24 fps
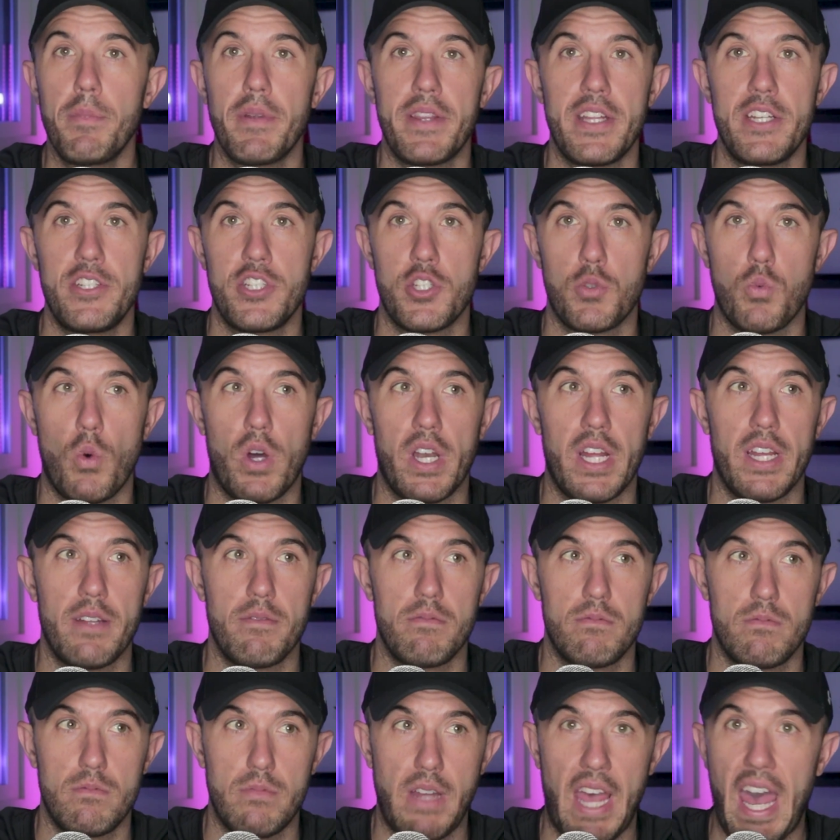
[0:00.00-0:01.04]
but they just want to
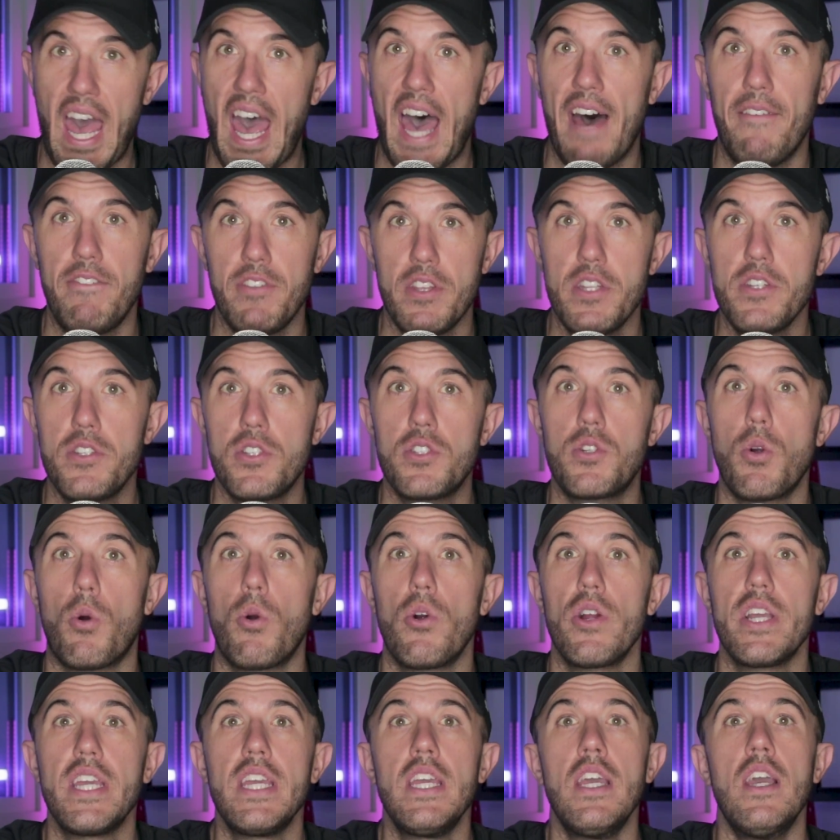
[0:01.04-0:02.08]
have the
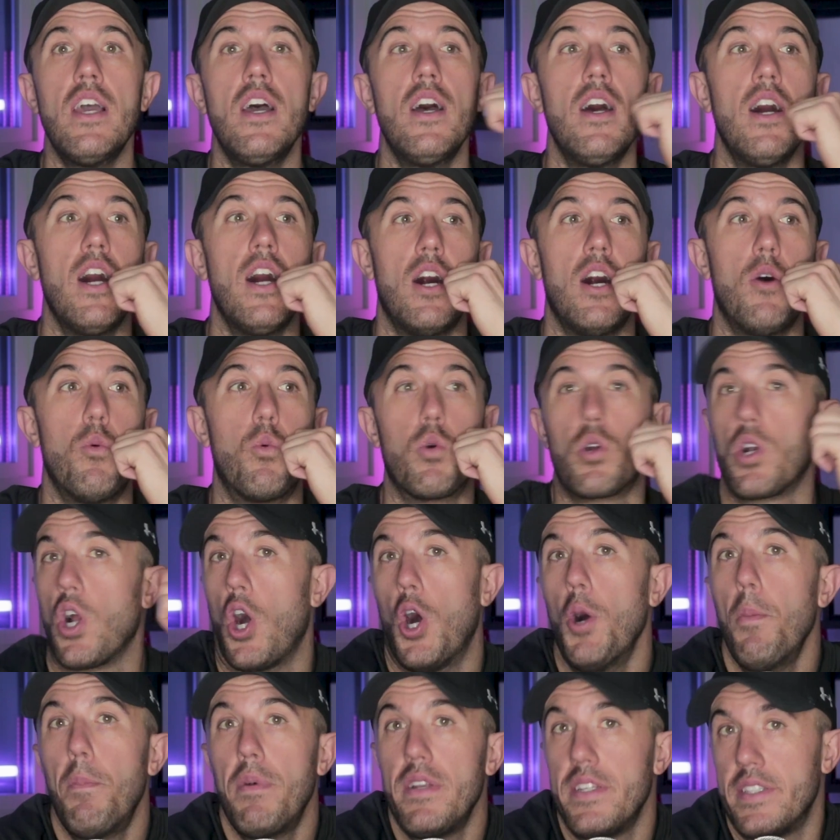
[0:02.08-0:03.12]
story, we're
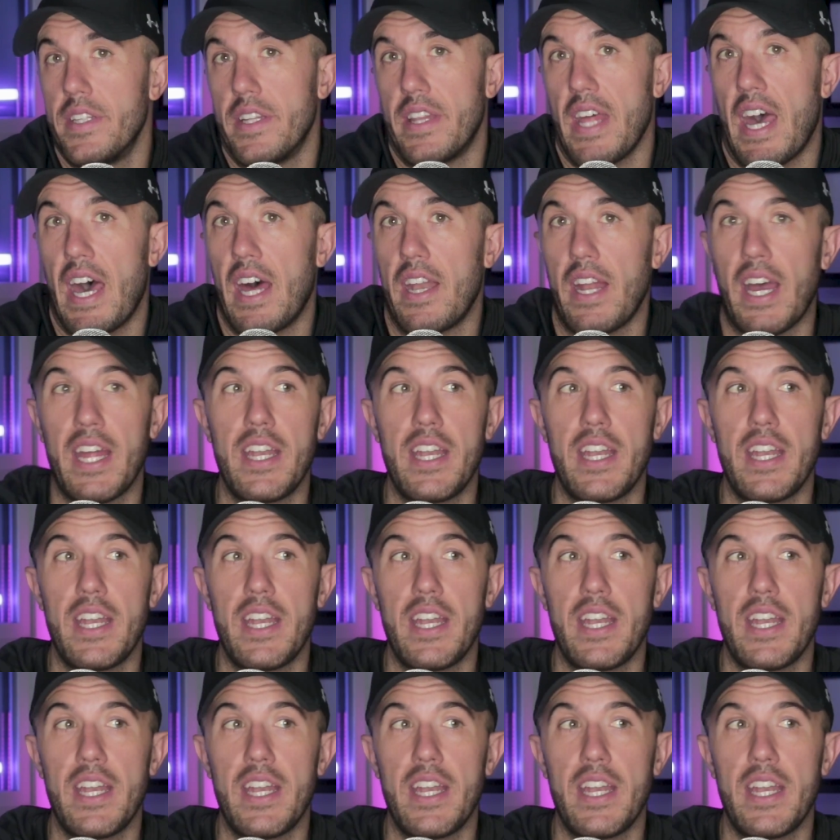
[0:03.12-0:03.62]
open to that.